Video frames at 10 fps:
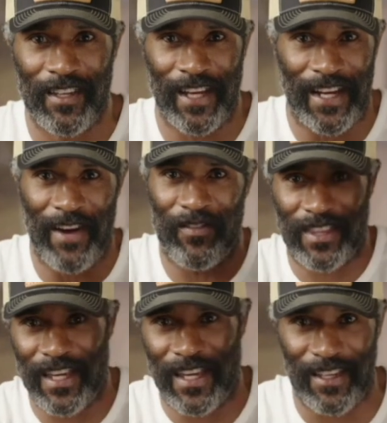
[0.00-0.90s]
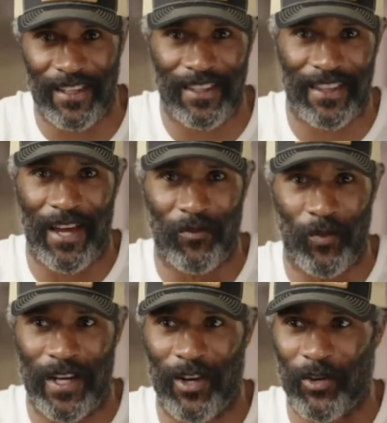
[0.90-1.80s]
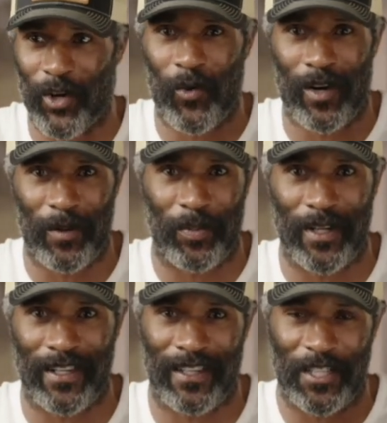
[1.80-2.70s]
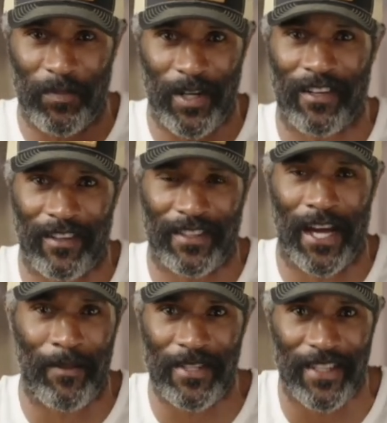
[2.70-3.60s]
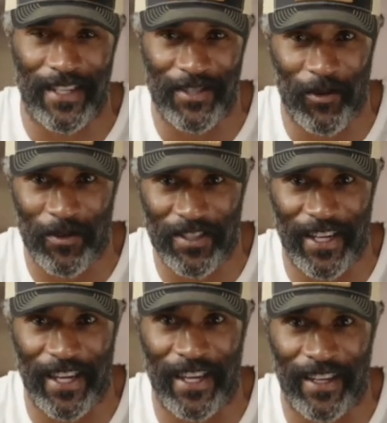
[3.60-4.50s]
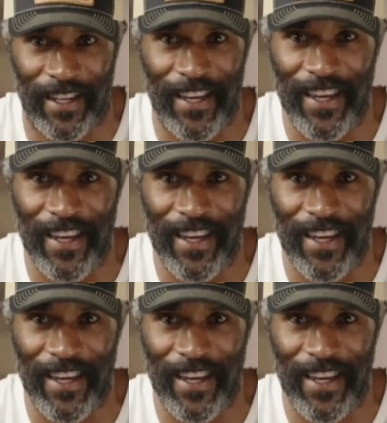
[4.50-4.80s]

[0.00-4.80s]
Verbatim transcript: Like, everything that we don't know where to put, let's put it on Thomas and his horse King